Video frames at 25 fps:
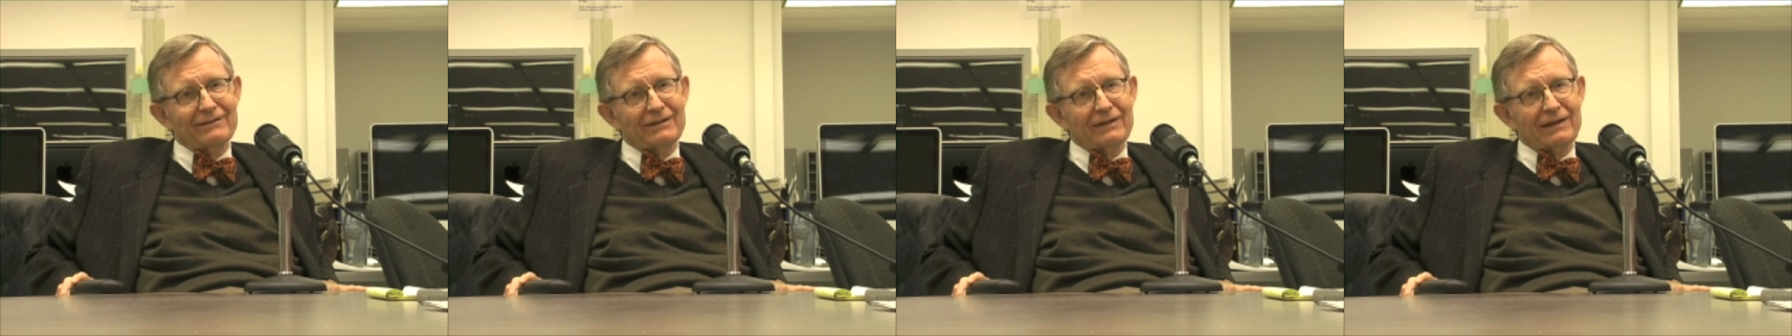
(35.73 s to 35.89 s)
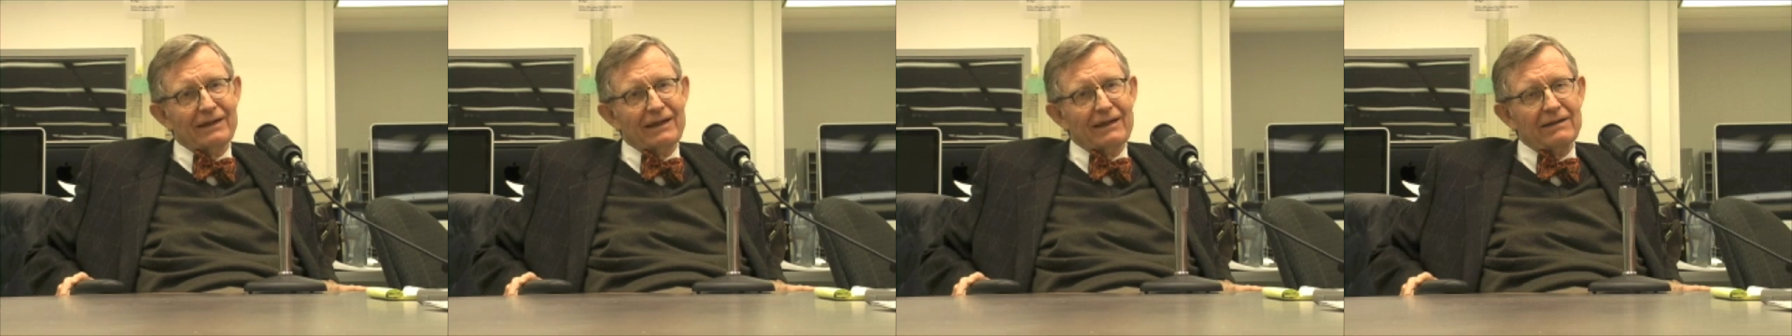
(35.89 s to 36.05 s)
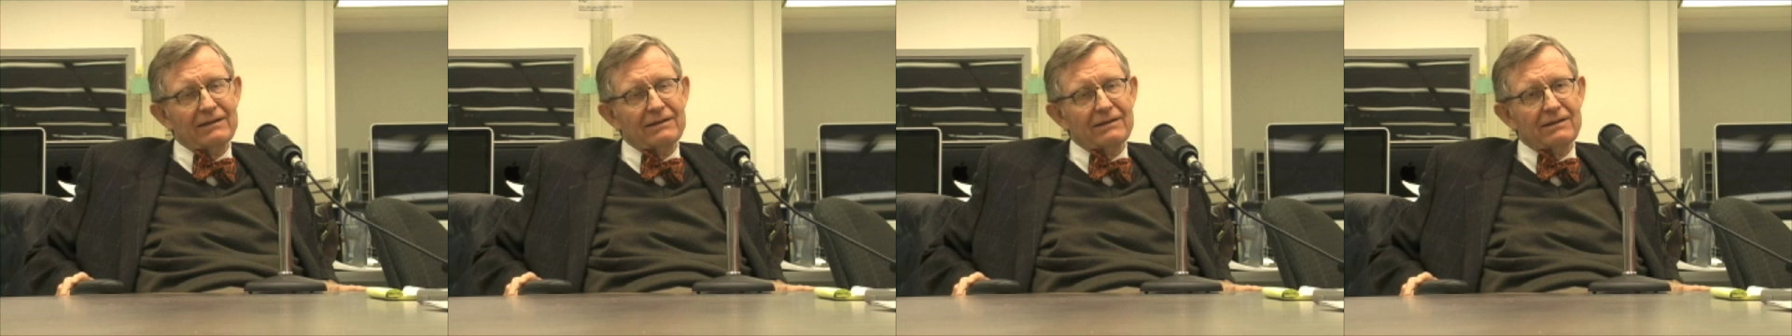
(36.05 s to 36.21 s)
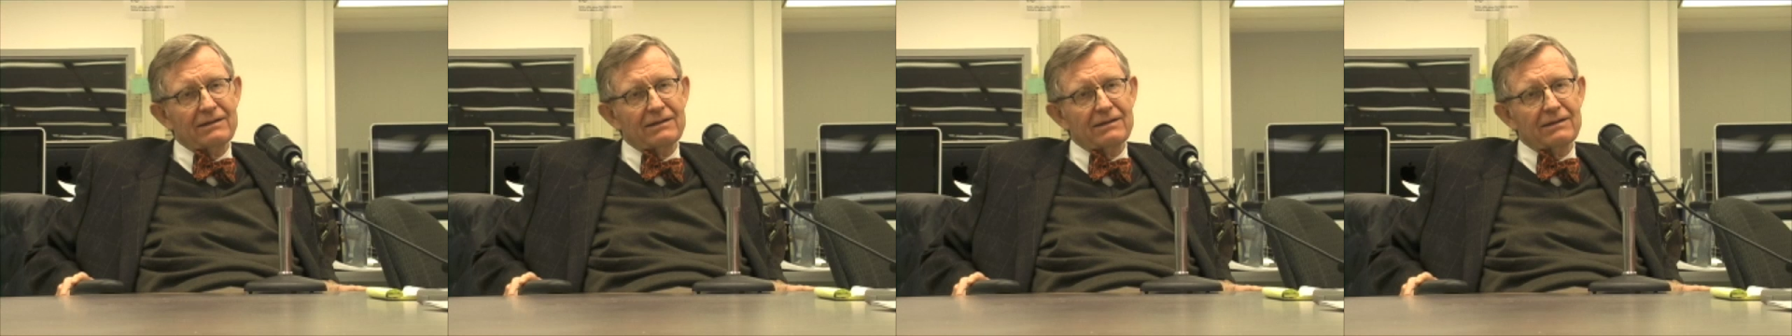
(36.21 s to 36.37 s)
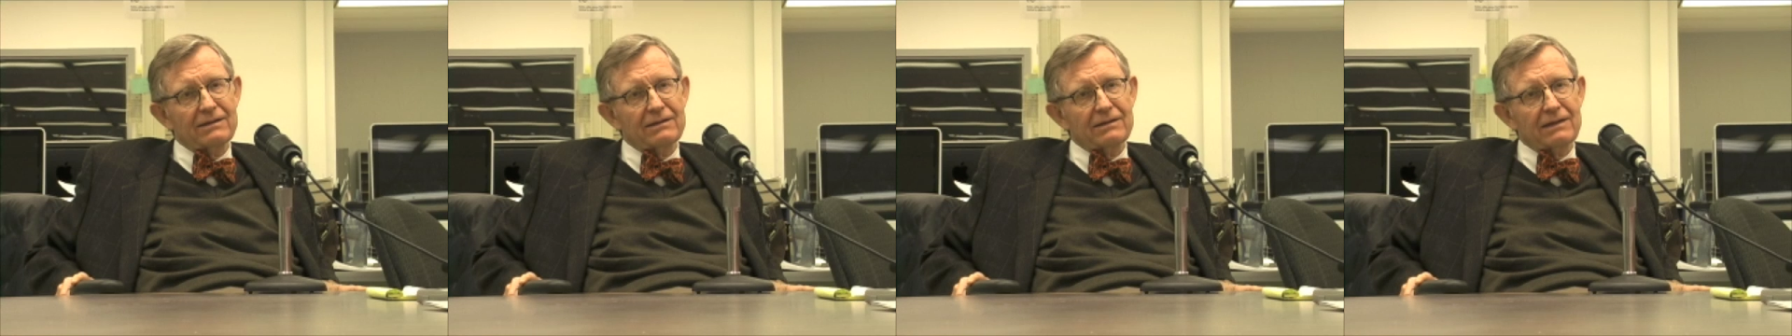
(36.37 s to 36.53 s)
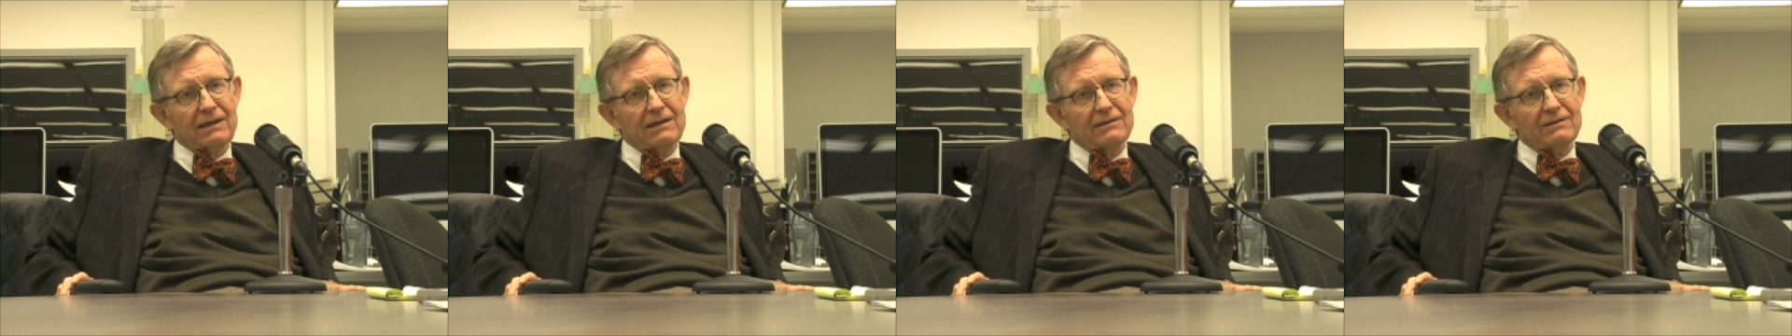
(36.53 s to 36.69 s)
to get the
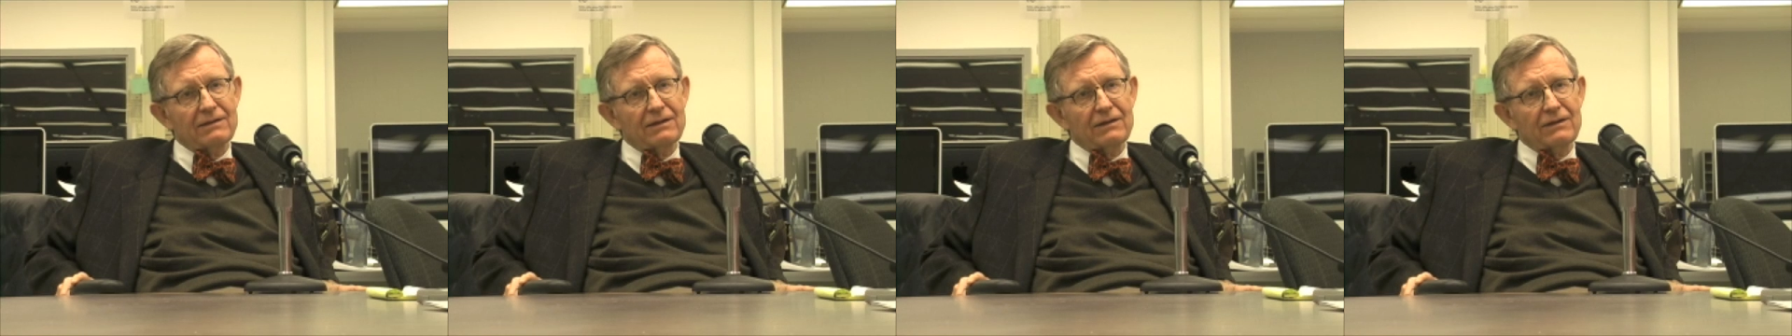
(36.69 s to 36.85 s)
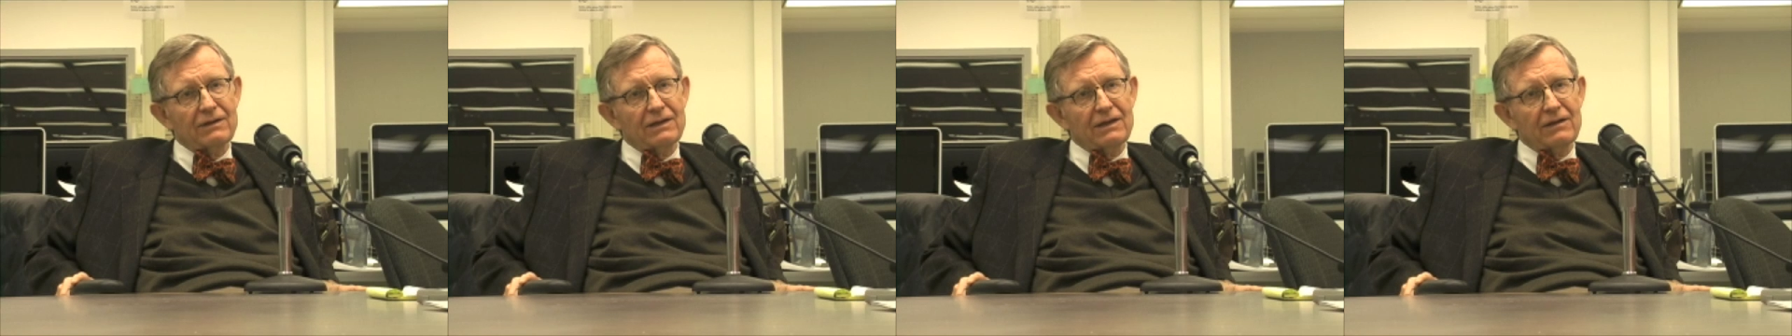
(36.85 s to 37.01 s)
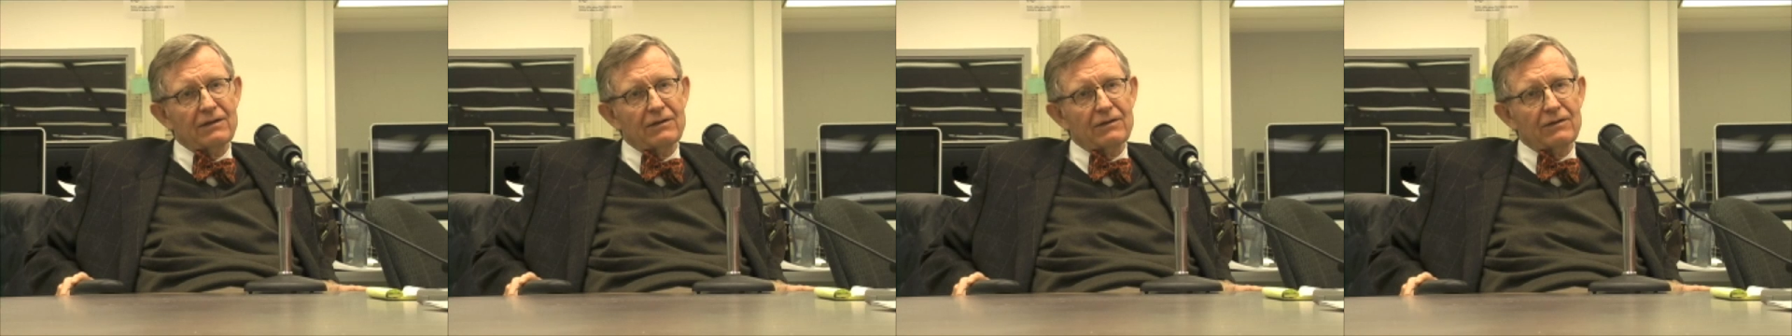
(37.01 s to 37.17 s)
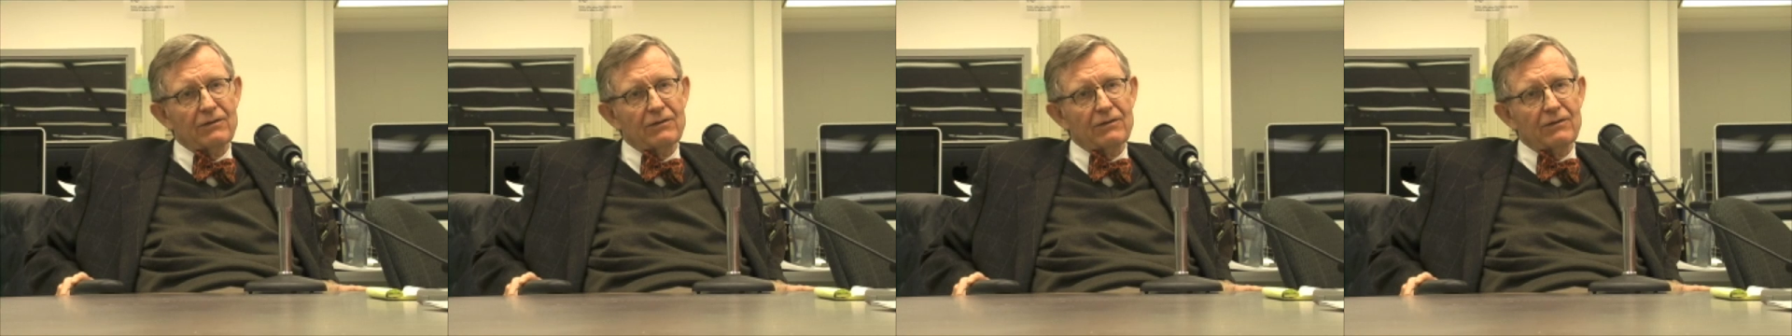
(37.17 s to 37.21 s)
get the thing